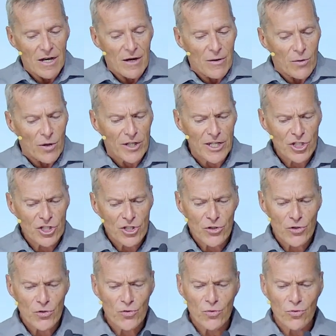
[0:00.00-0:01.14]
Well, there's
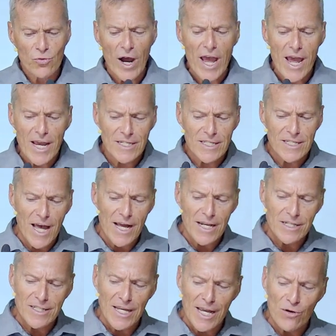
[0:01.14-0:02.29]
two ways that
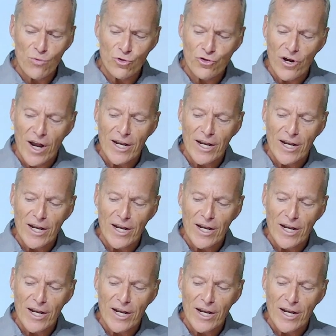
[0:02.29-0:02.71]
Satan will try to